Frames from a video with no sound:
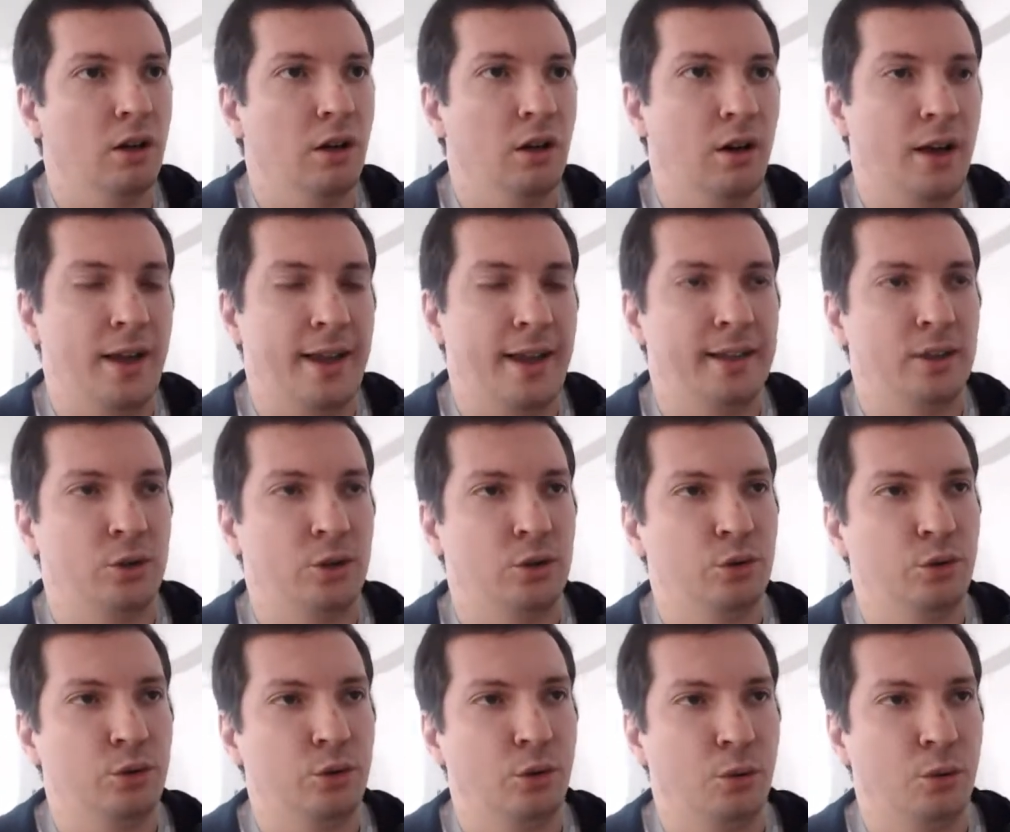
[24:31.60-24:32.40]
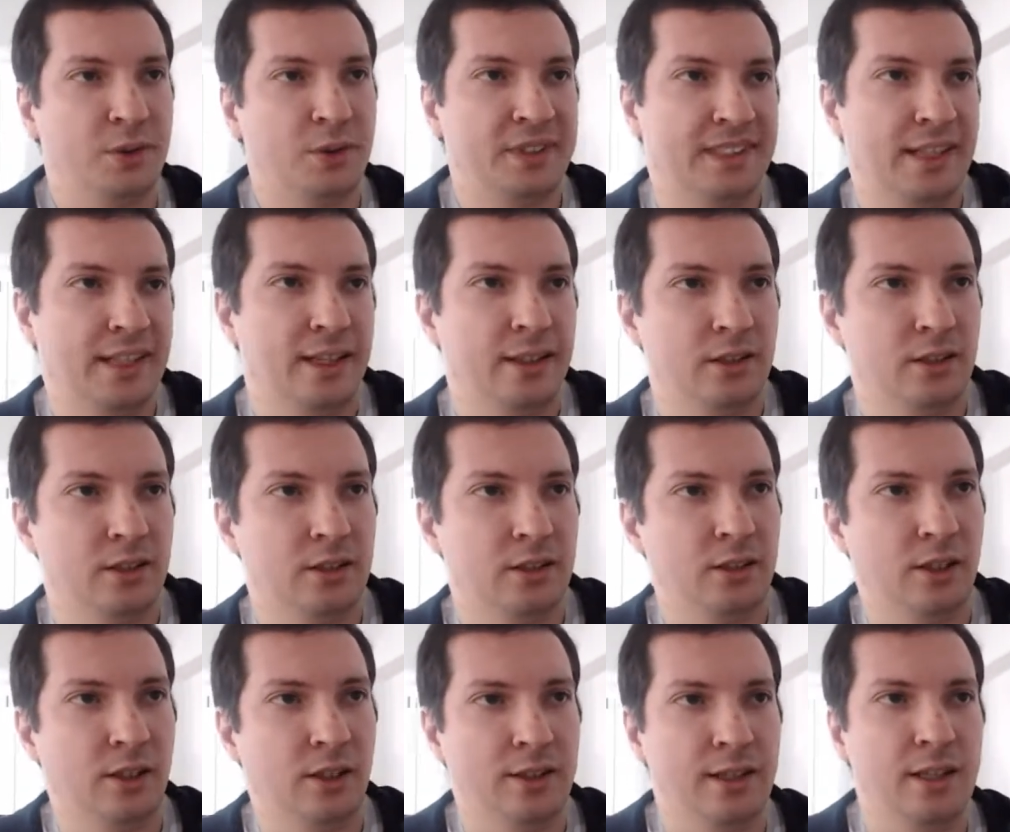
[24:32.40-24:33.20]
and to send
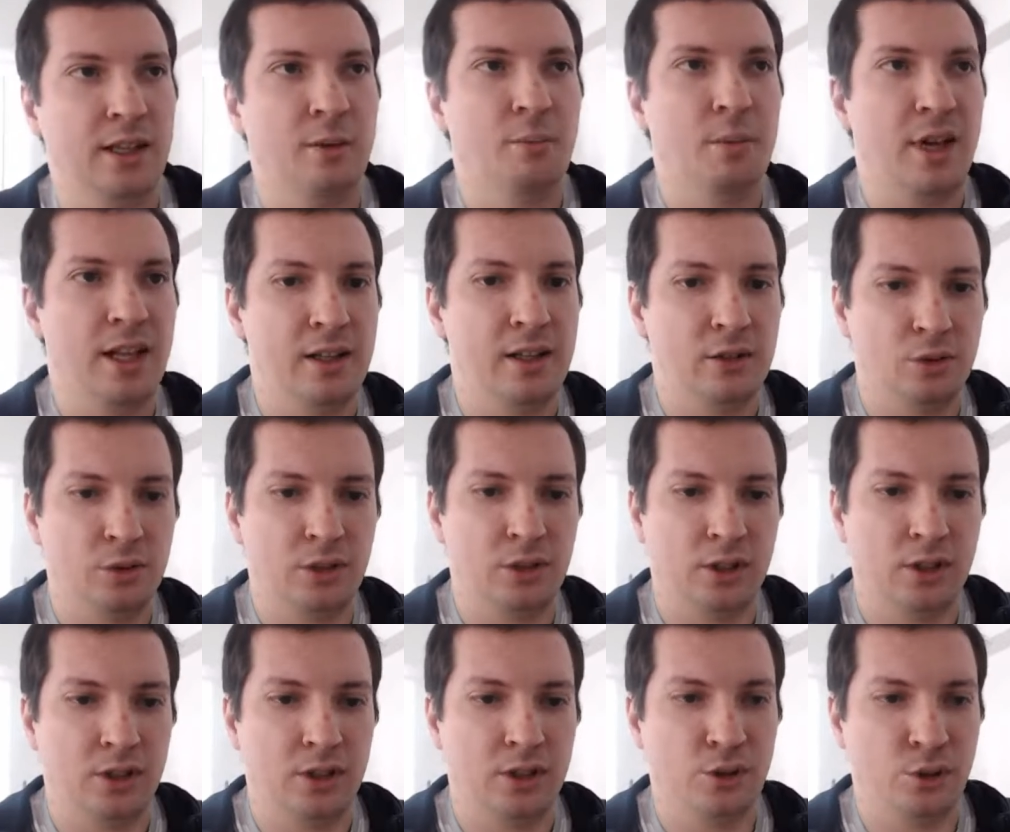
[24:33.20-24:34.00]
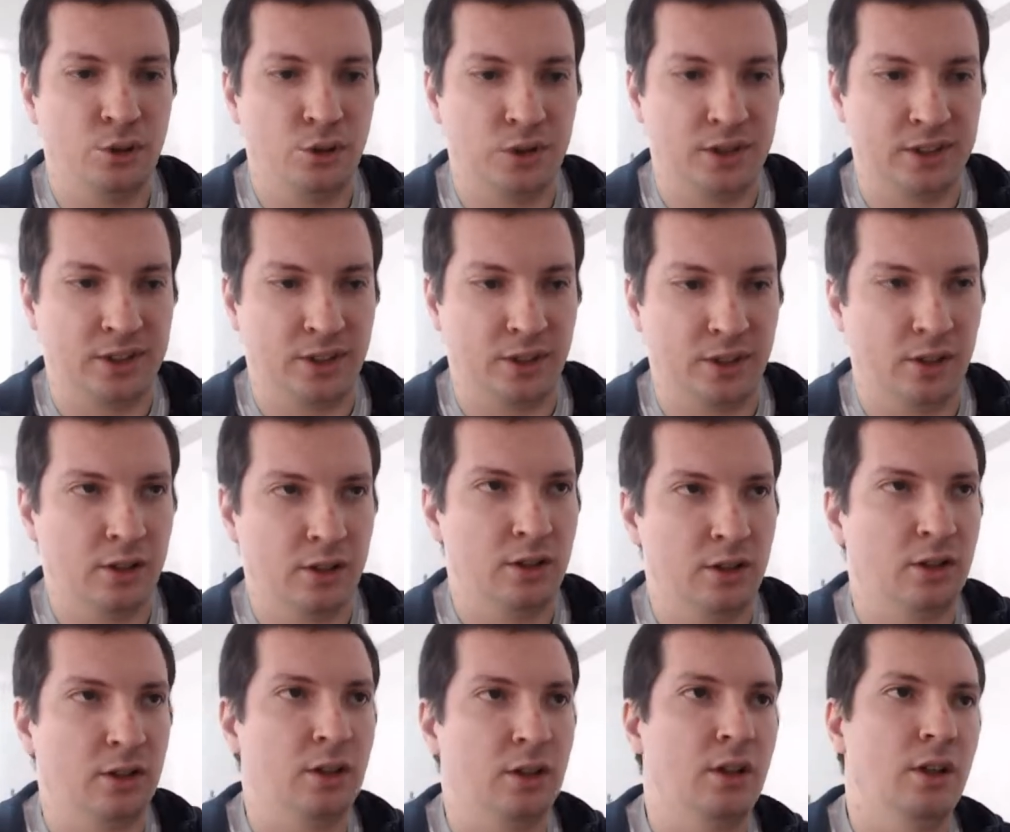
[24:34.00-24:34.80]
an email to the
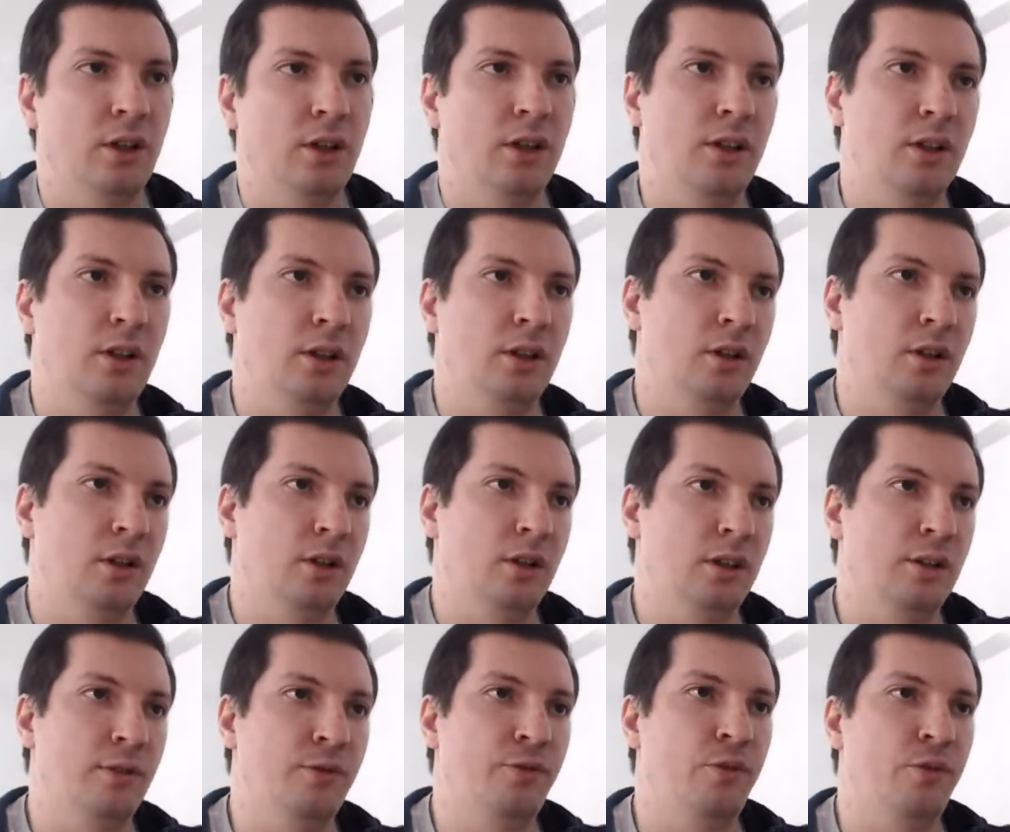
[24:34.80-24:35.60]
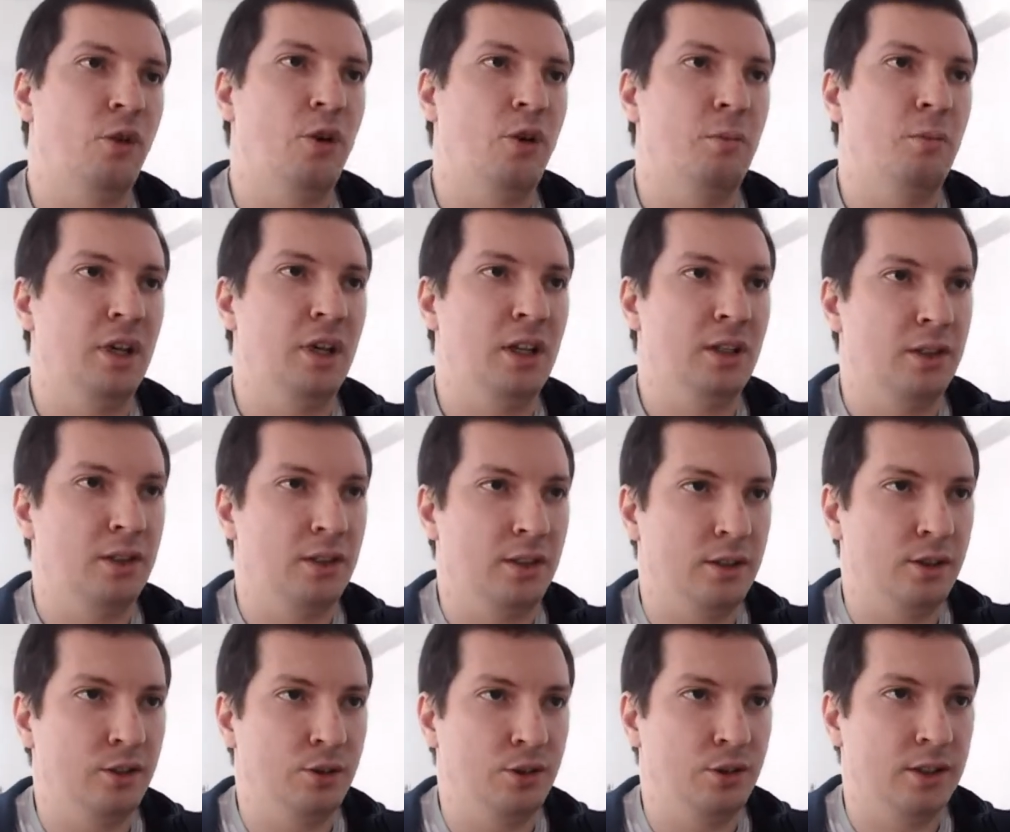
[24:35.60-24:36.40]
user informing the
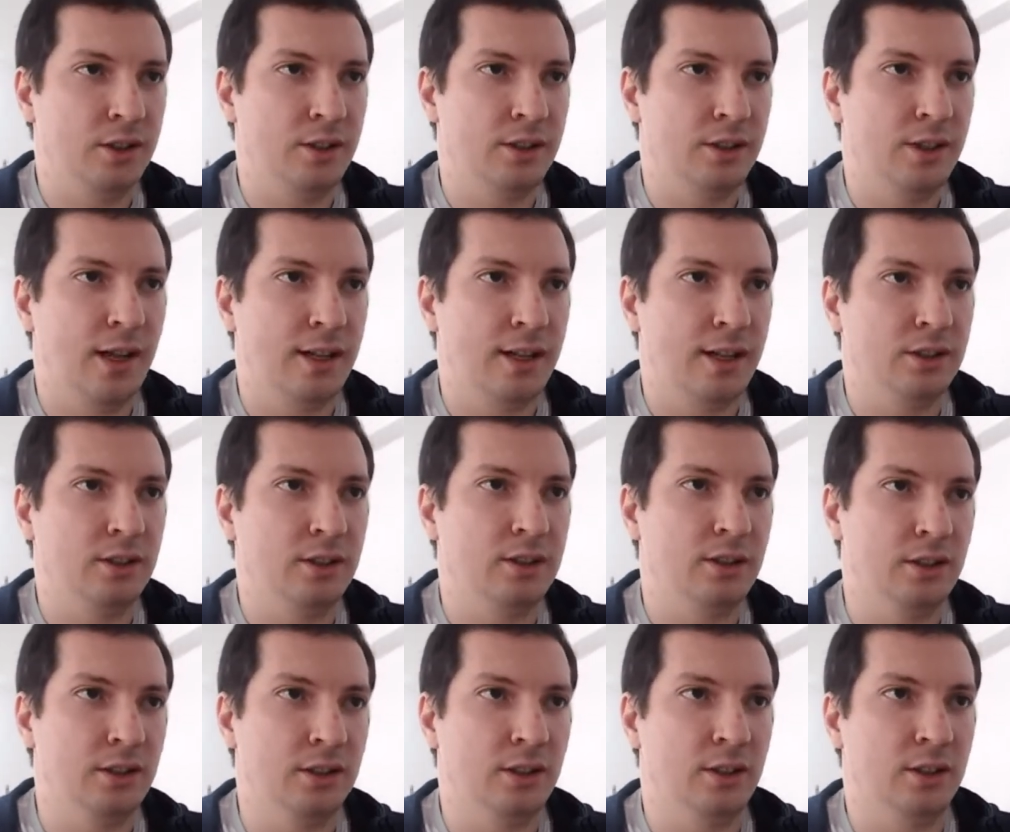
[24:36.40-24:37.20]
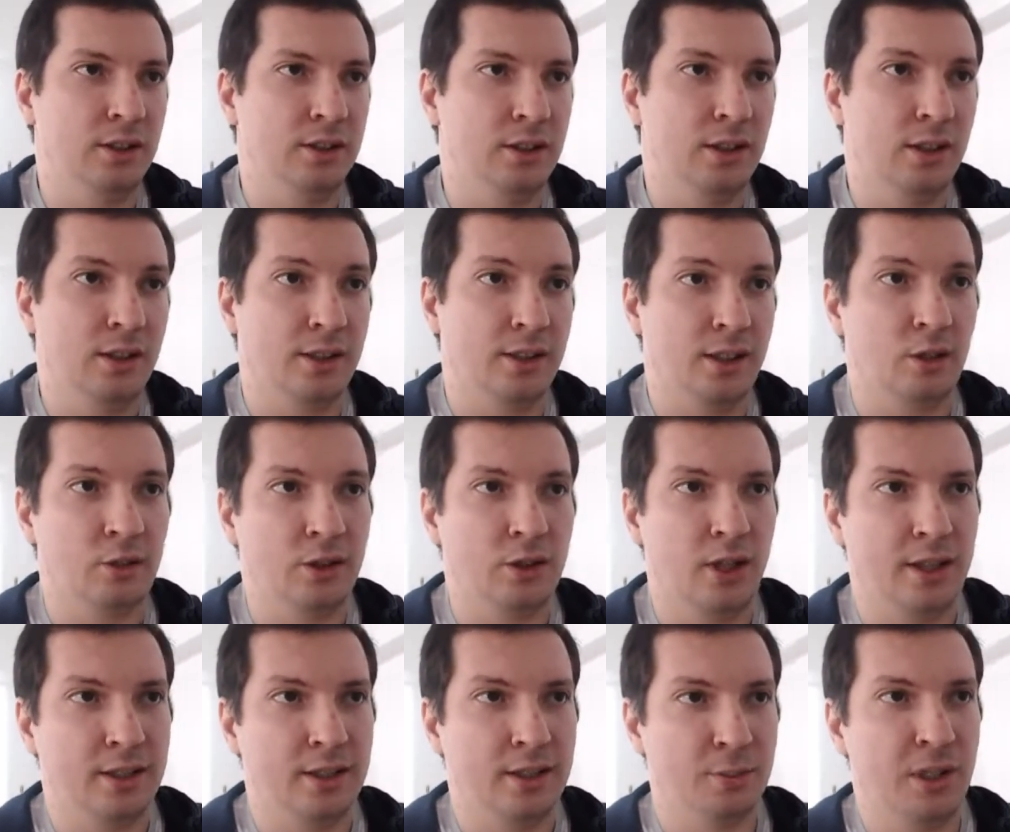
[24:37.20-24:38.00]
user that the account
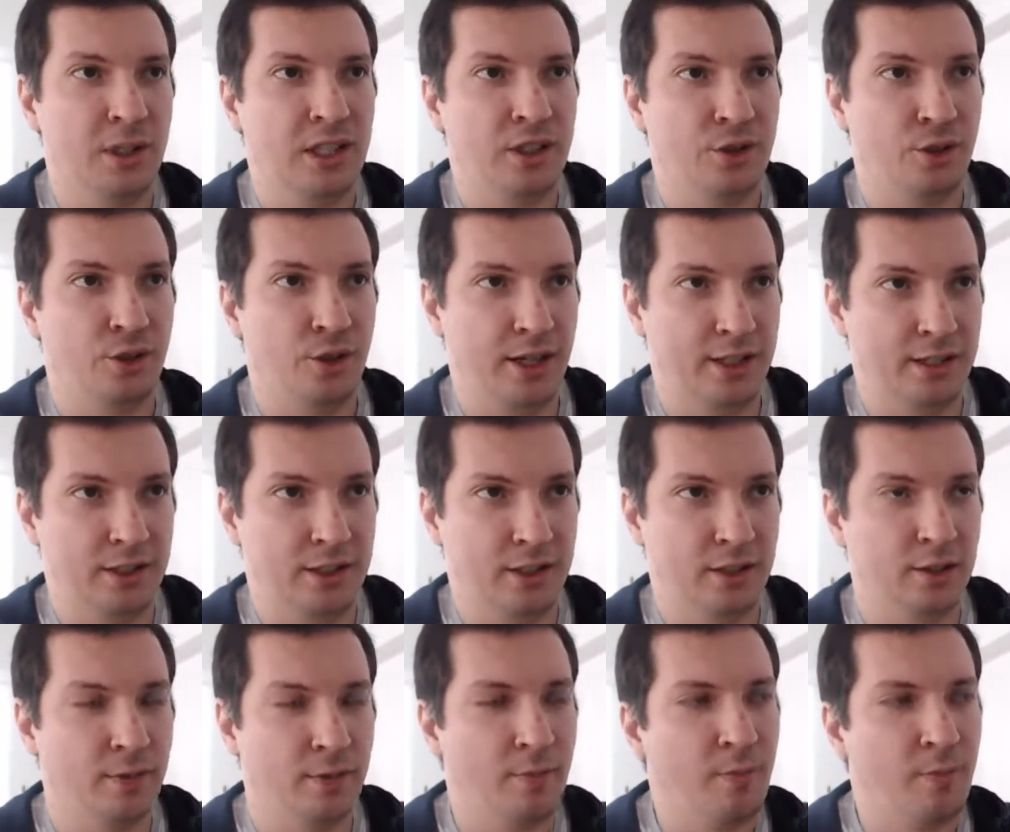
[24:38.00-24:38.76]
has been created.